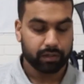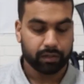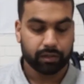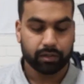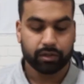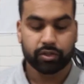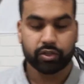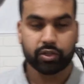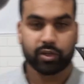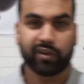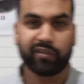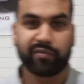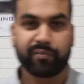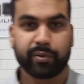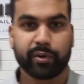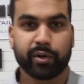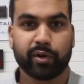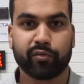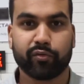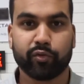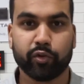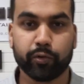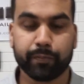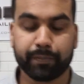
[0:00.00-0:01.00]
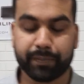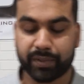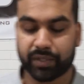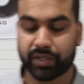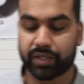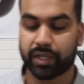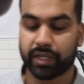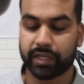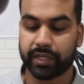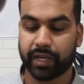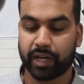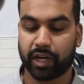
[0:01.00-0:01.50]
So I've put a
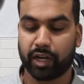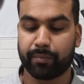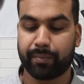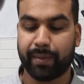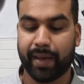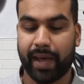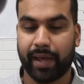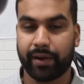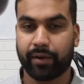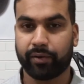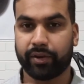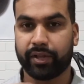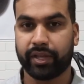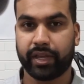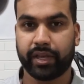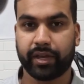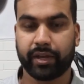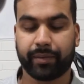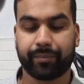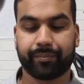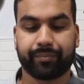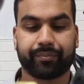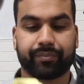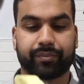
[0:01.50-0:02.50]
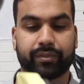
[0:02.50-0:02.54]
Rupes yellow pad on here.